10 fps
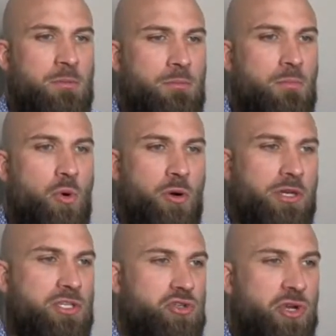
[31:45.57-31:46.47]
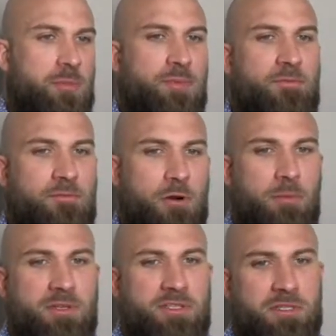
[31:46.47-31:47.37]
more extreme
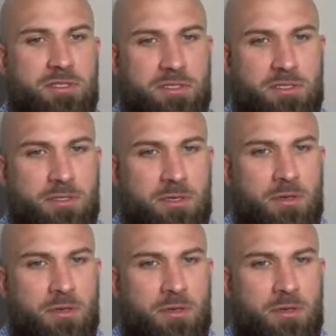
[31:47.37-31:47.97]
performances